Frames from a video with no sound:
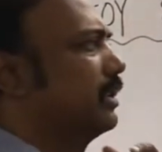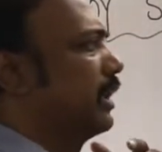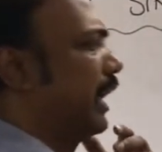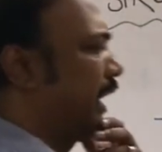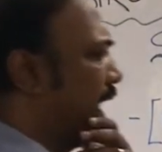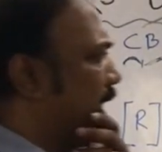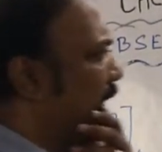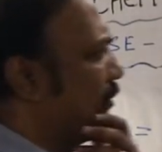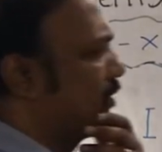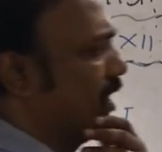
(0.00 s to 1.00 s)
Again I
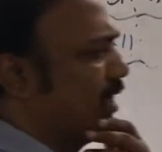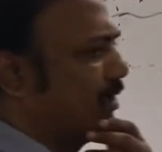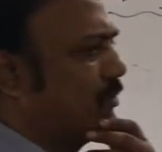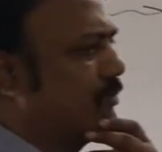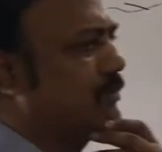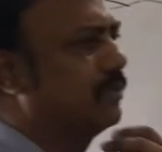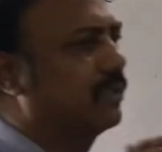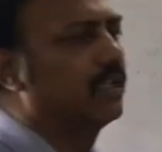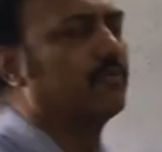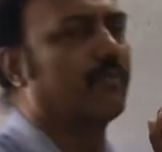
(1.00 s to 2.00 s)
am saying
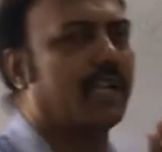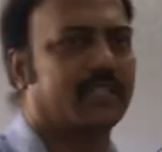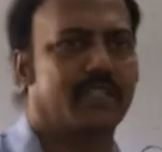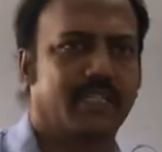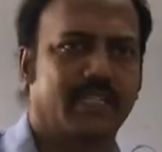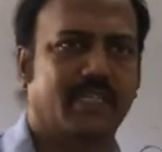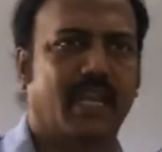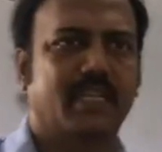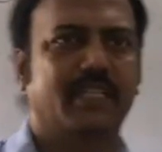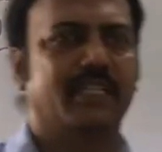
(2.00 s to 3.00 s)
you must
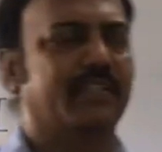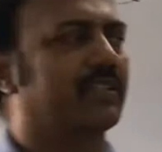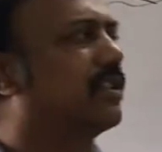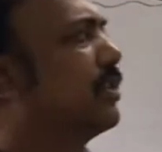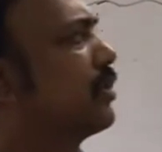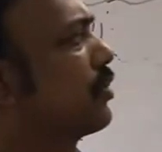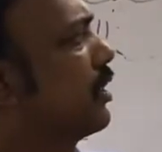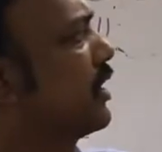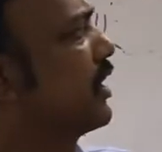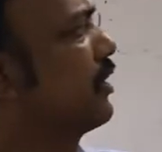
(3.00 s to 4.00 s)
understand this. So
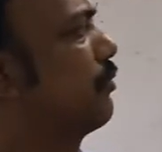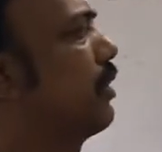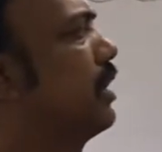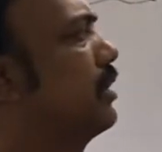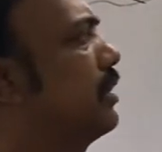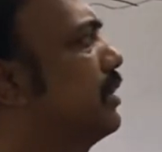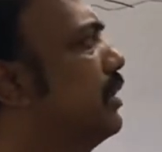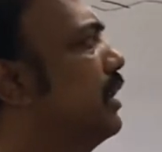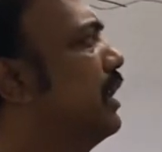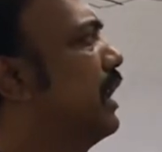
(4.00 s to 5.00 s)
this is what,
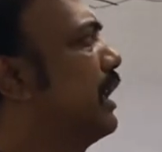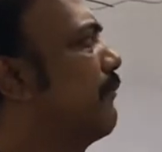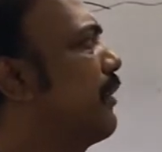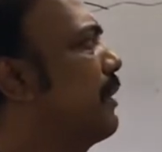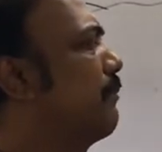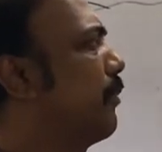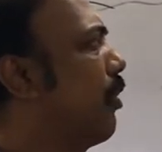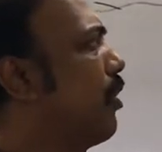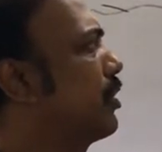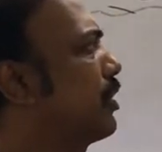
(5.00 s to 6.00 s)
if I
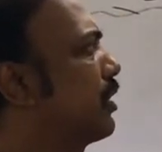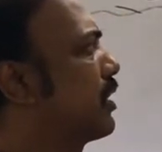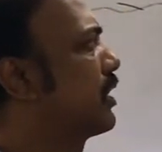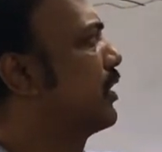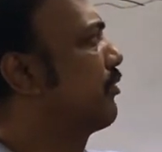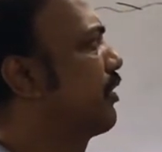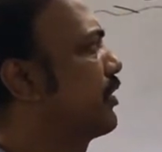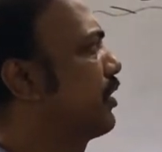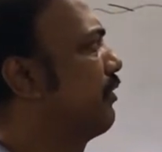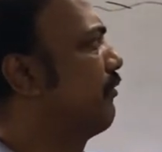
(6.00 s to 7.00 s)
plot
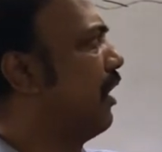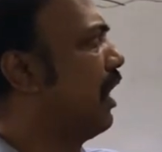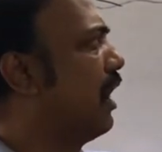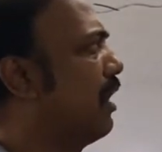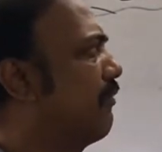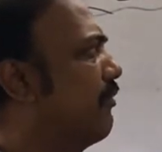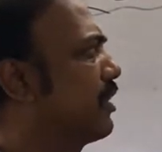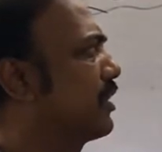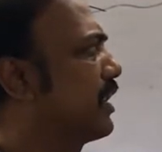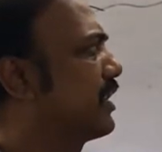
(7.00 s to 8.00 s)
concentration of R
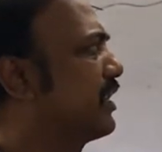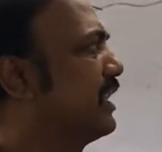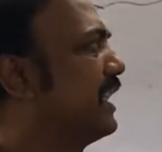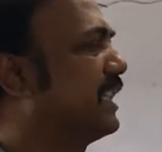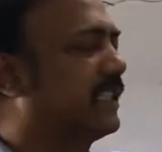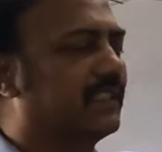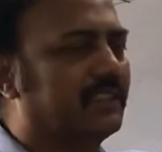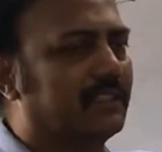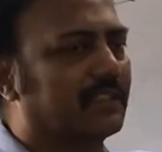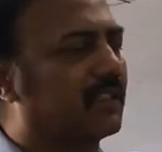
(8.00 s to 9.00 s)
versus T,
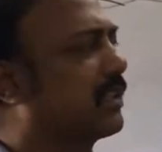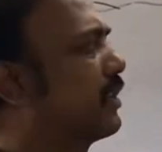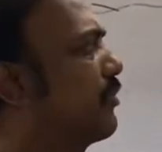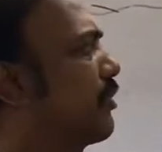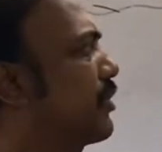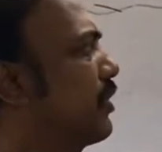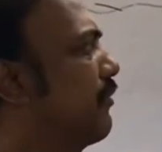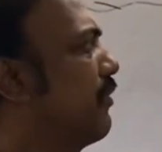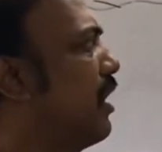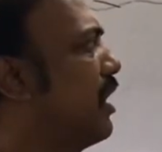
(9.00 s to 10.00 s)
concentration
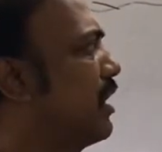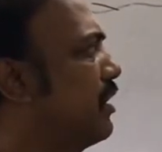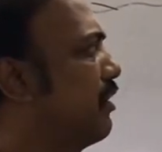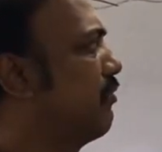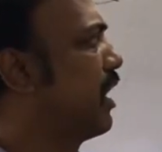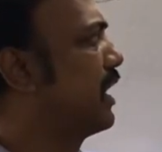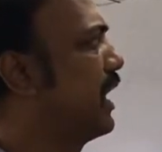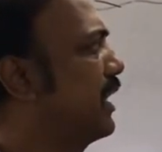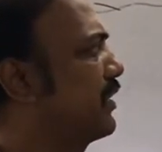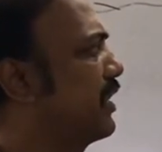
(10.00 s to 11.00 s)
of R in the
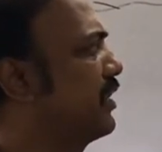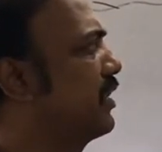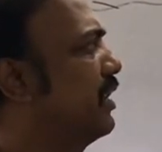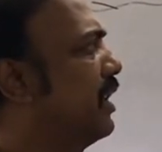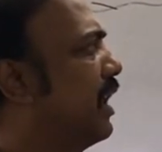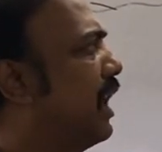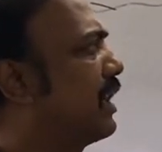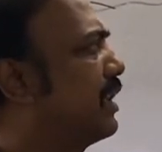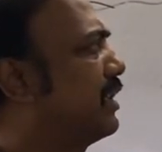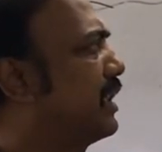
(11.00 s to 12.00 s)
y-axis
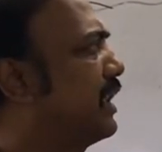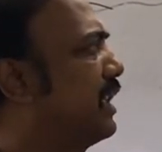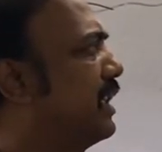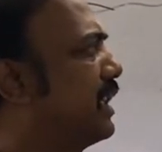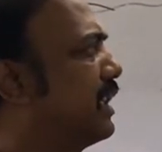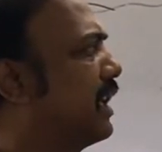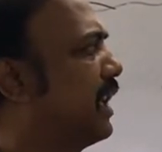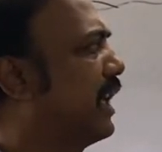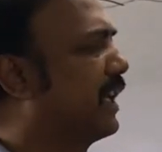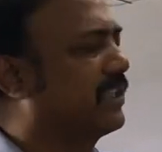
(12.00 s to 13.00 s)
and a T in the
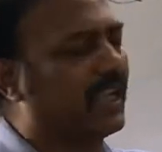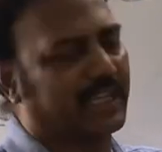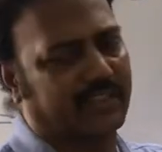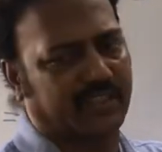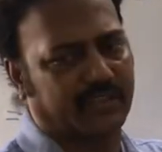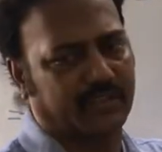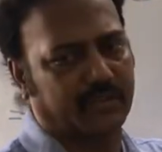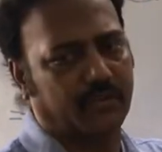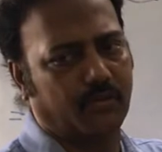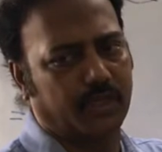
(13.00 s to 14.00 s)
x-axis,
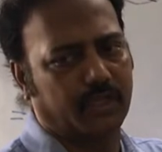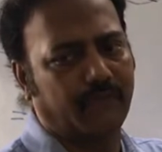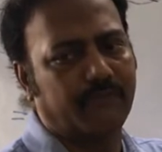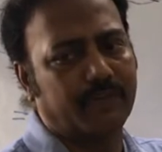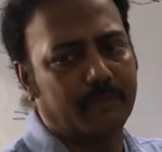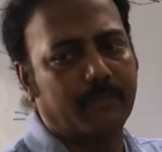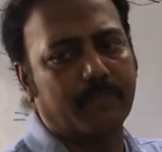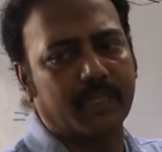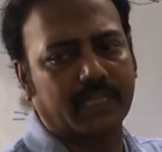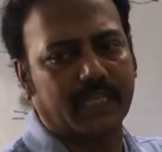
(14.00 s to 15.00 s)
no need of
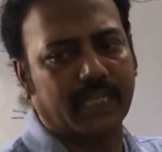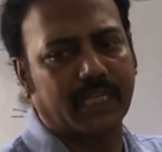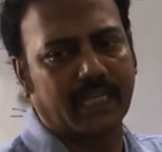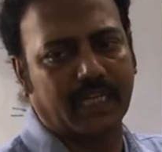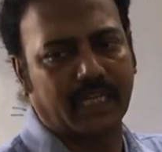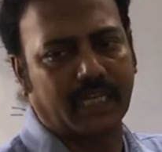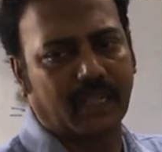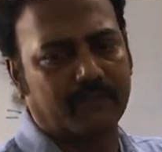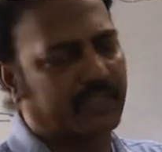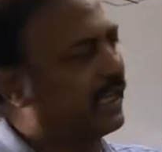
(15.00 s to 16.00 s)
remembering, again and again I
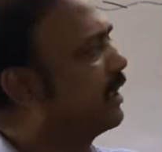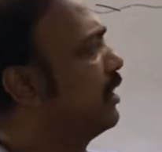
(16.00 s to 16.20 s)
am saying.